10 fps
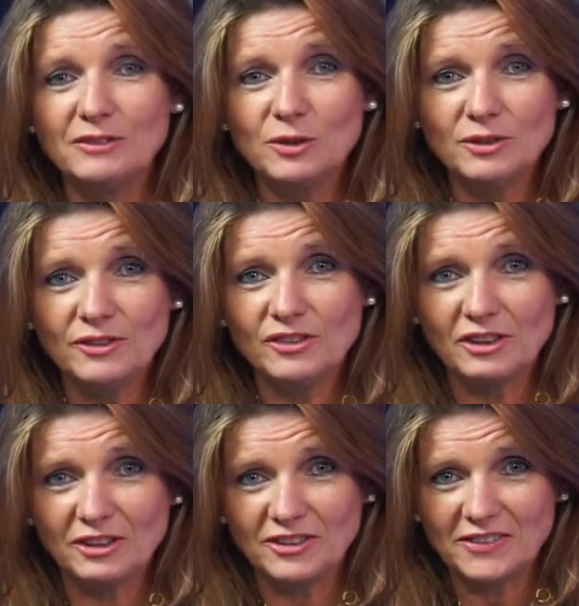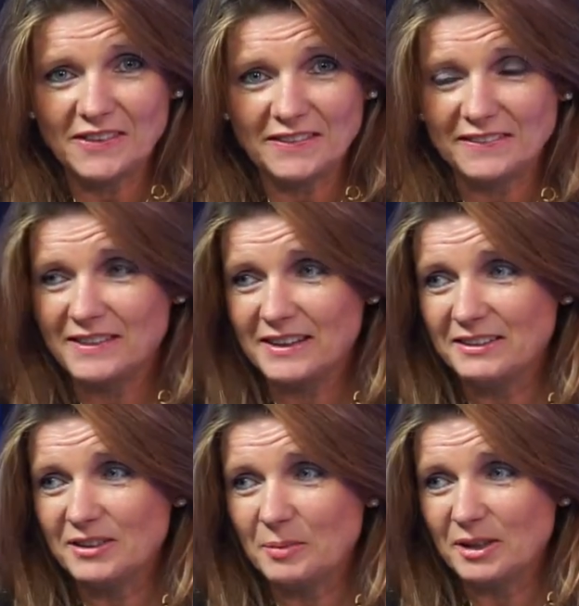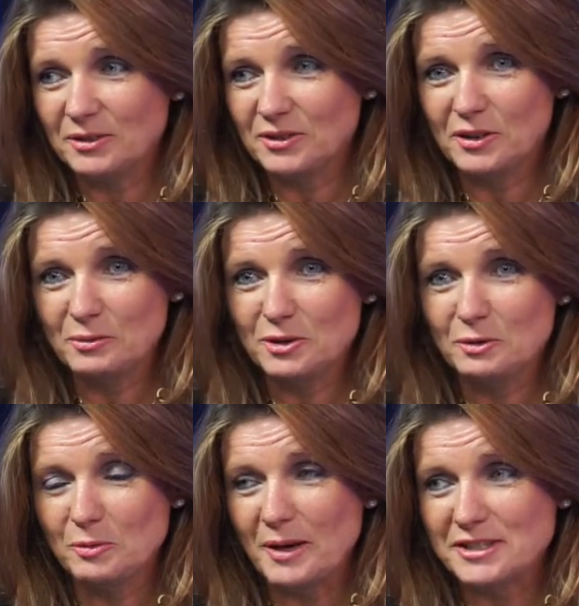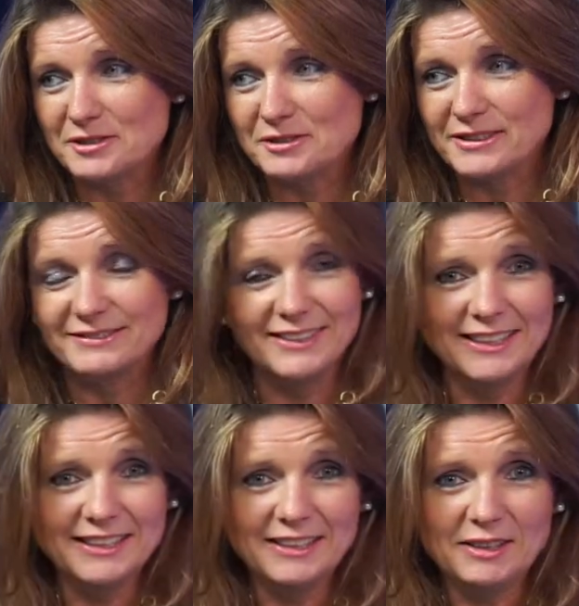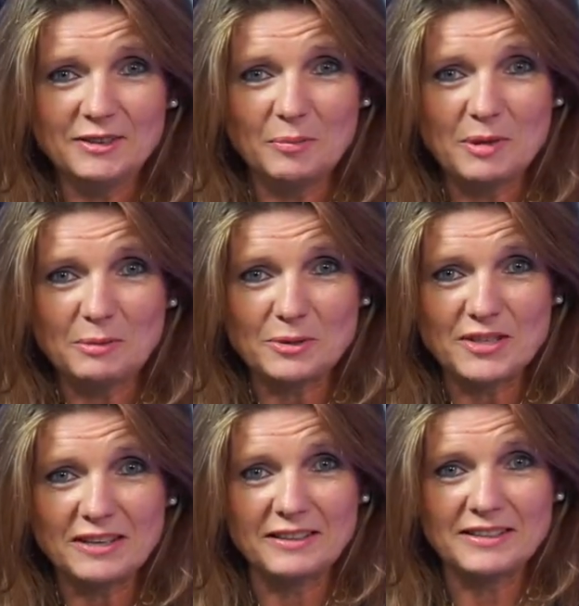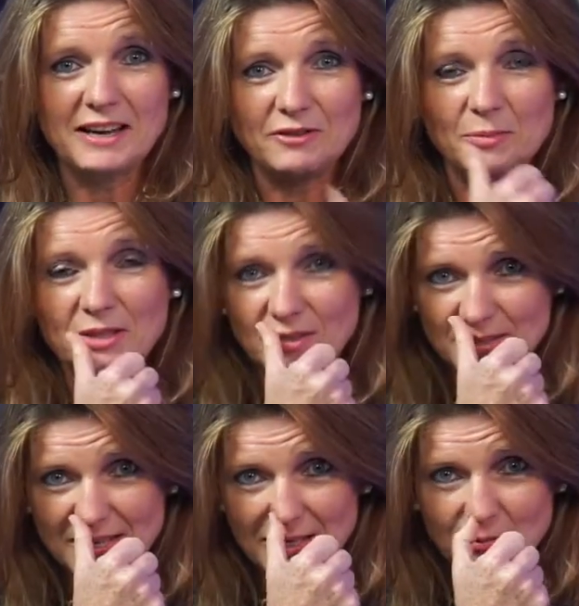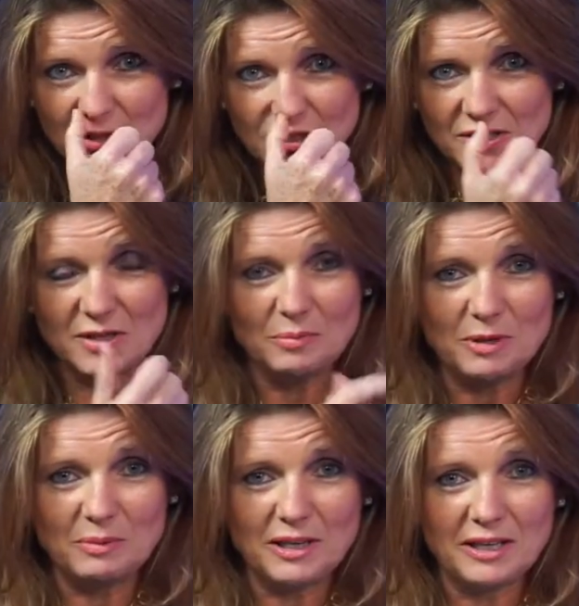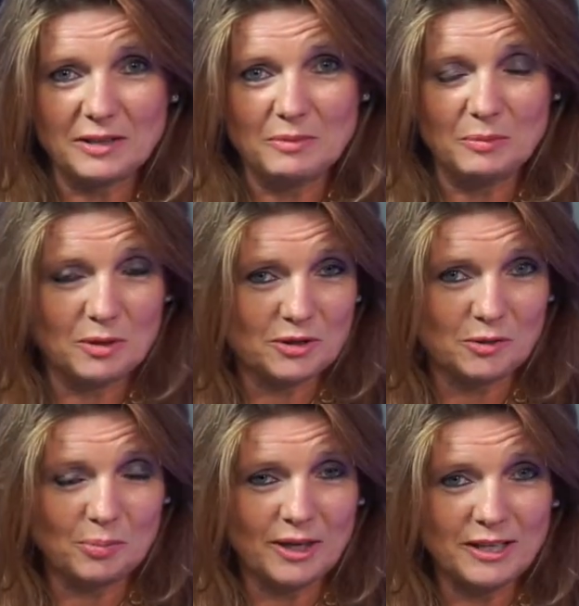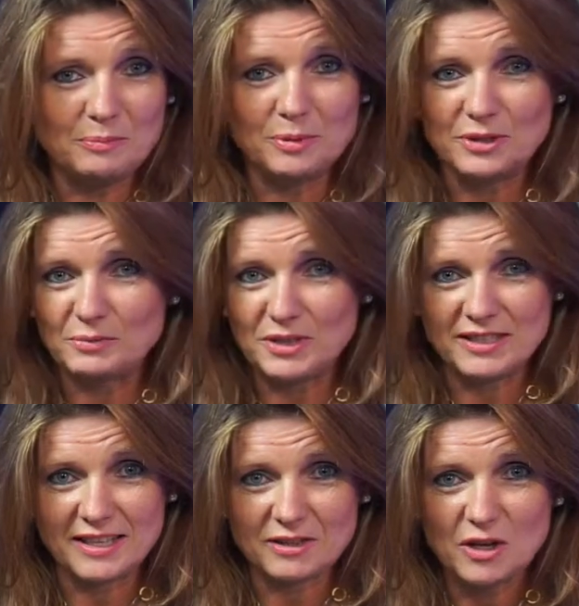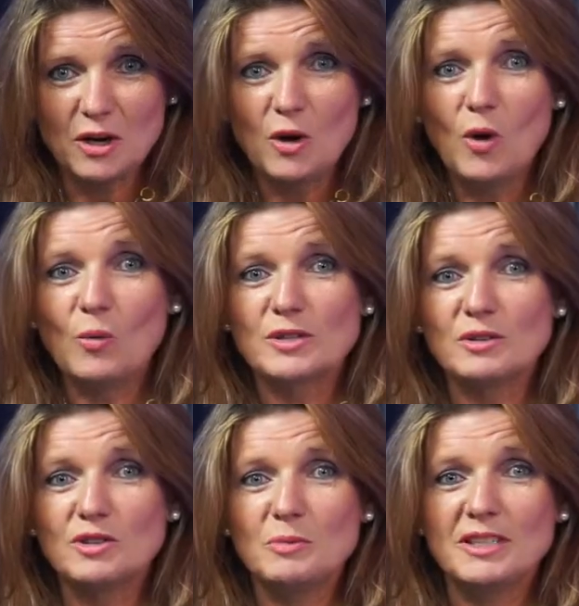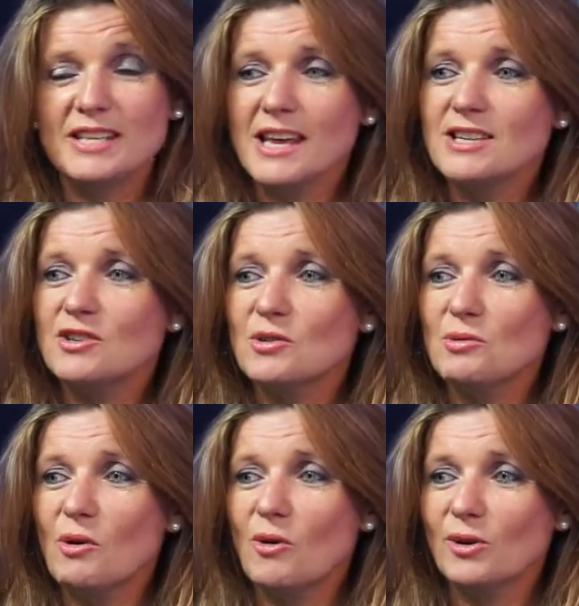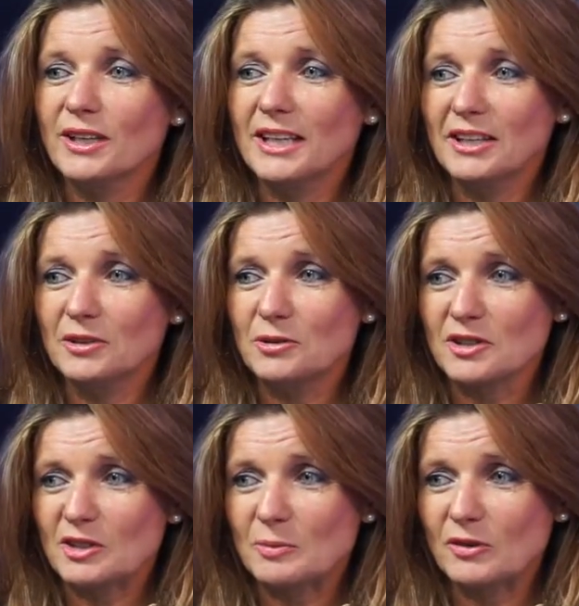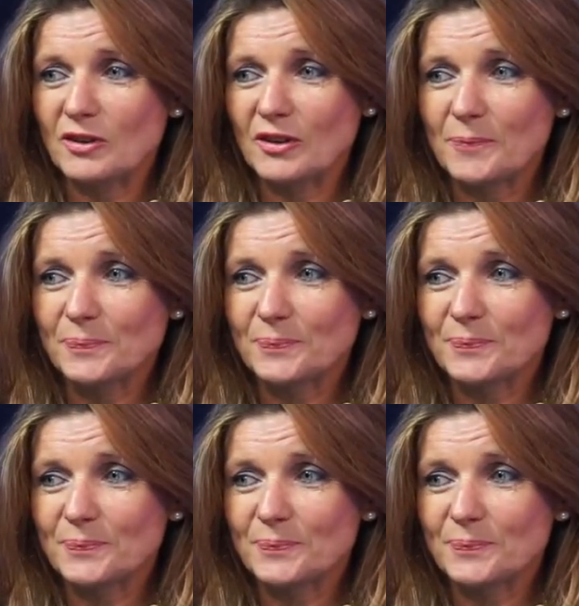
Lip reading: And Yvonne started this thing about, you know, which was better. And some people were saying they'd have them on their sandwich and some people like them on buttered bread. But we said, was it going to be potato or King crisps?